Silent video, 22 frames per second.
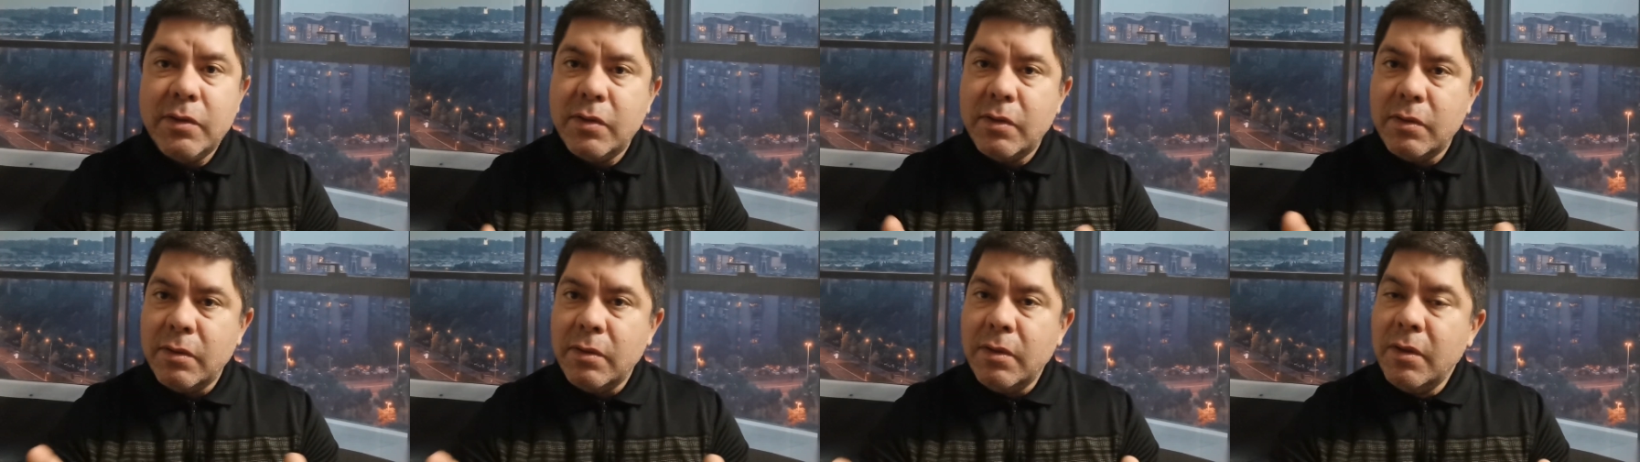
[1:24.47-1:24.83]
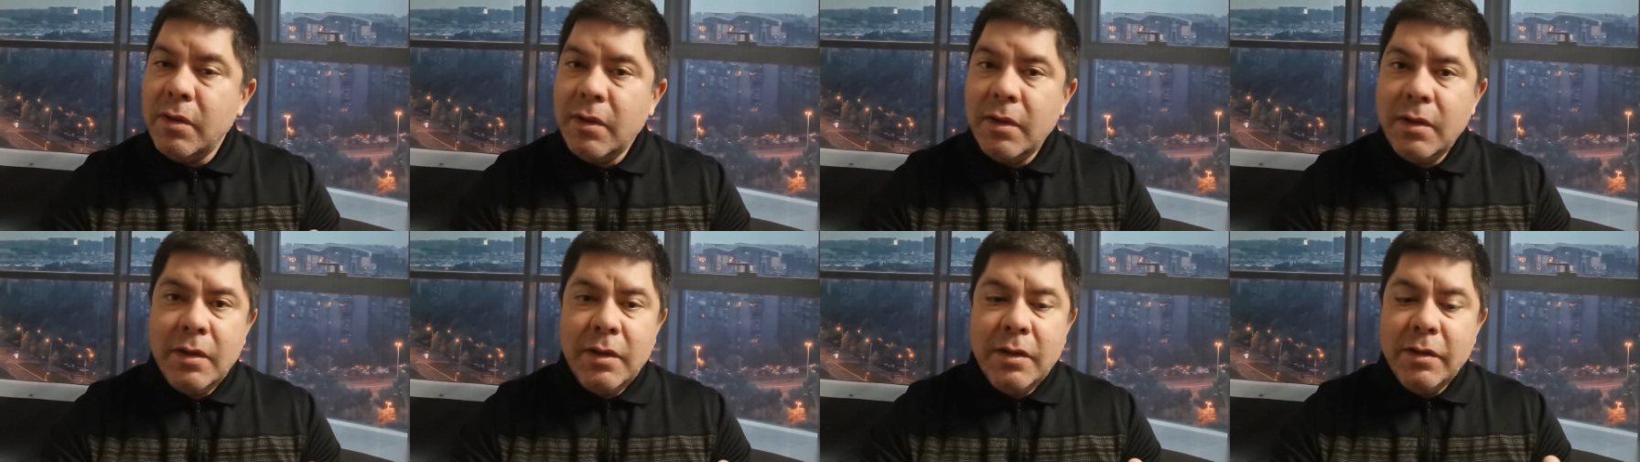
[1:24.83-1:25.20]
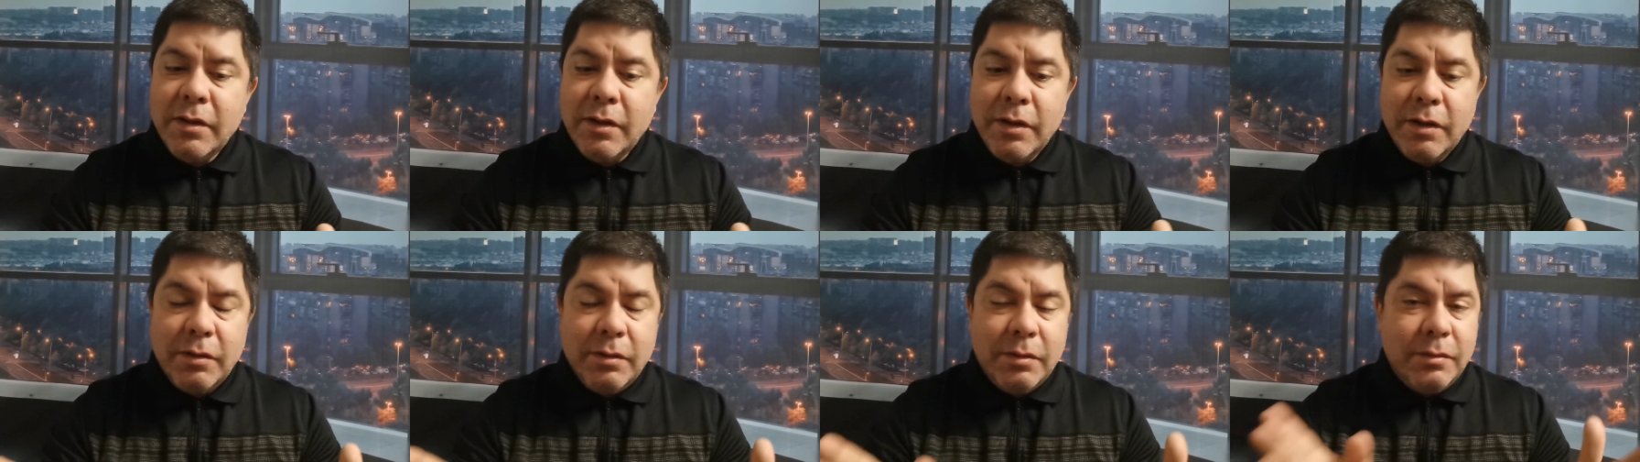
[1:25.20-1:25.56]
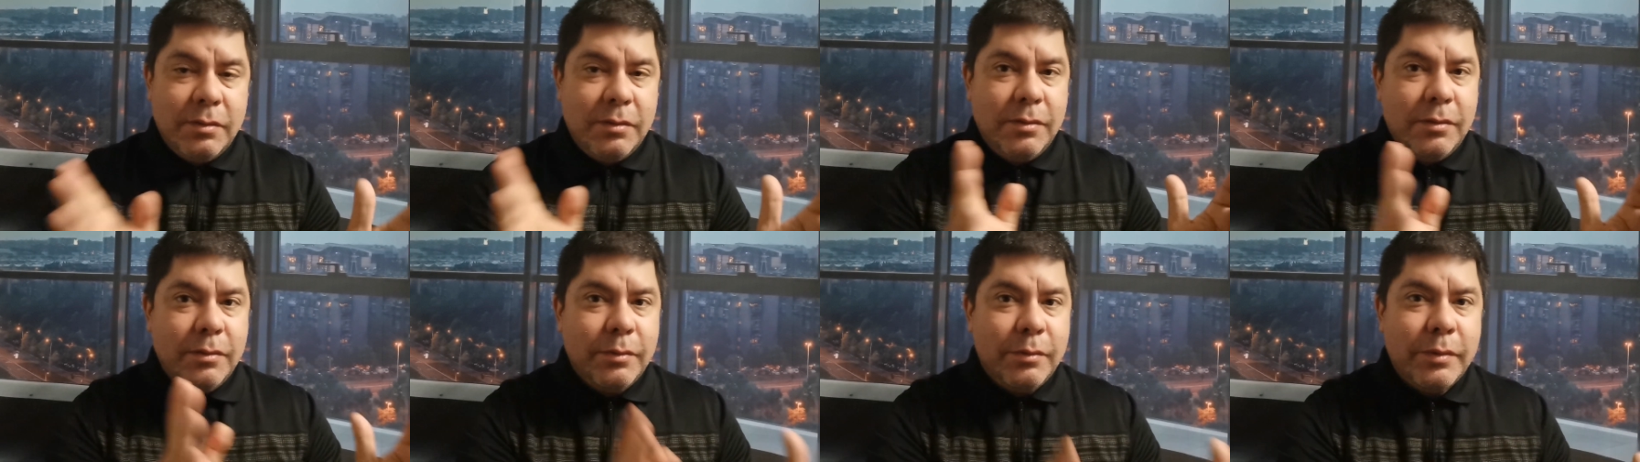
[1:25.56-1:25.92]
So you
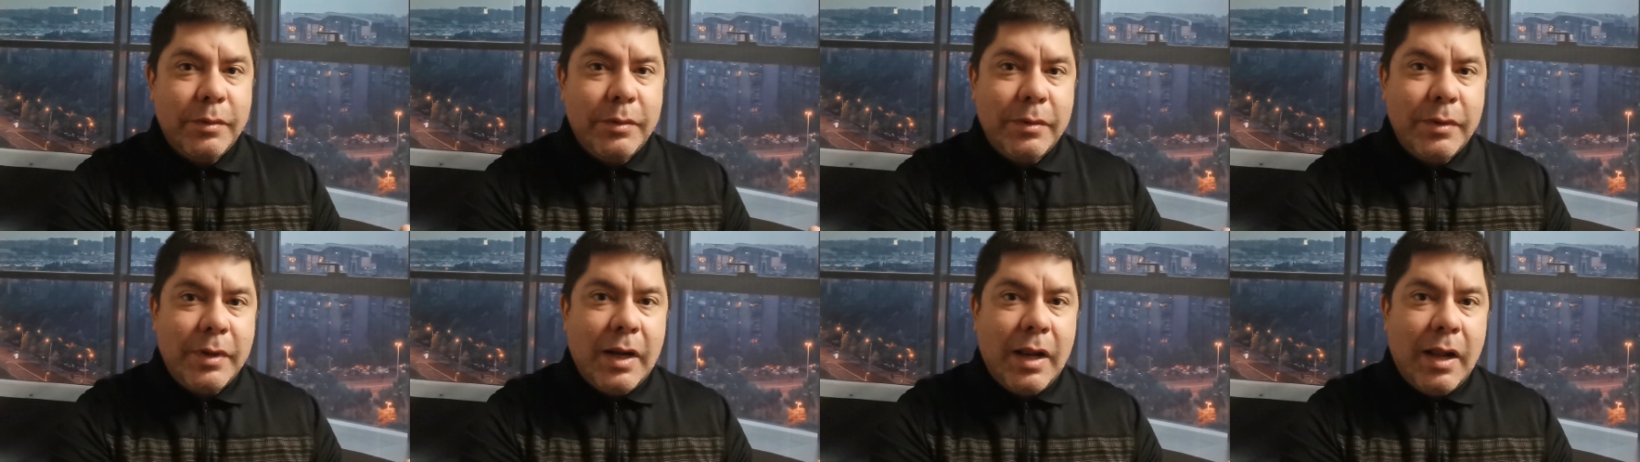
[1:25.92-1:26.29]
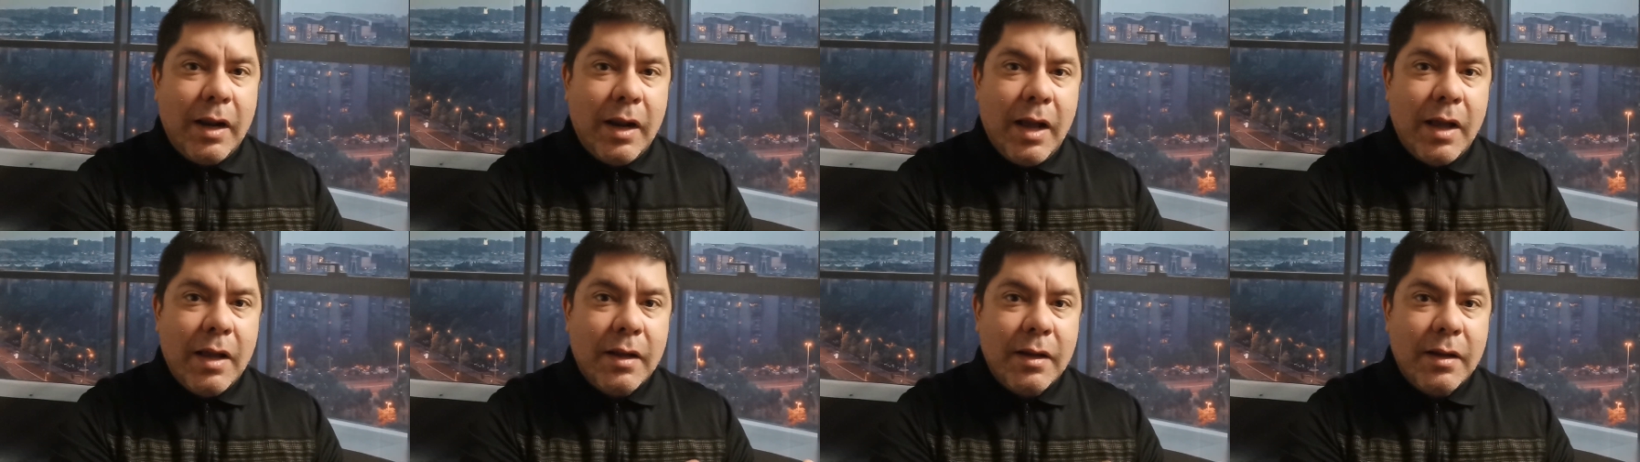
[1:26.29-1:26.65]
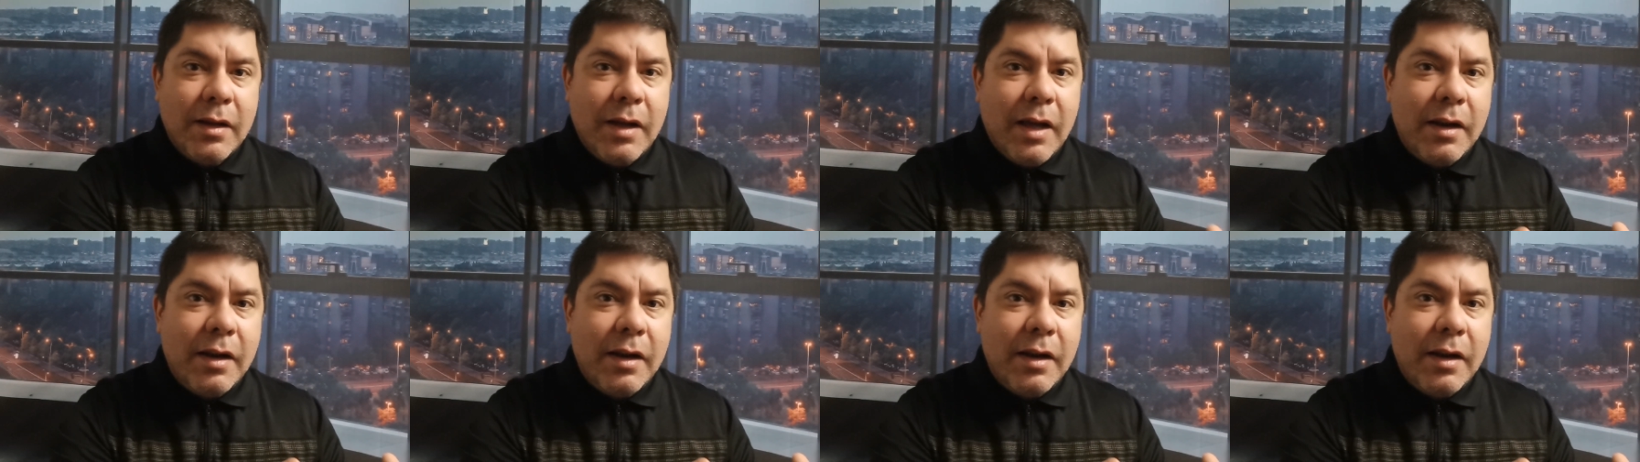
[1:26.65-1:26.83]
know, we got, got,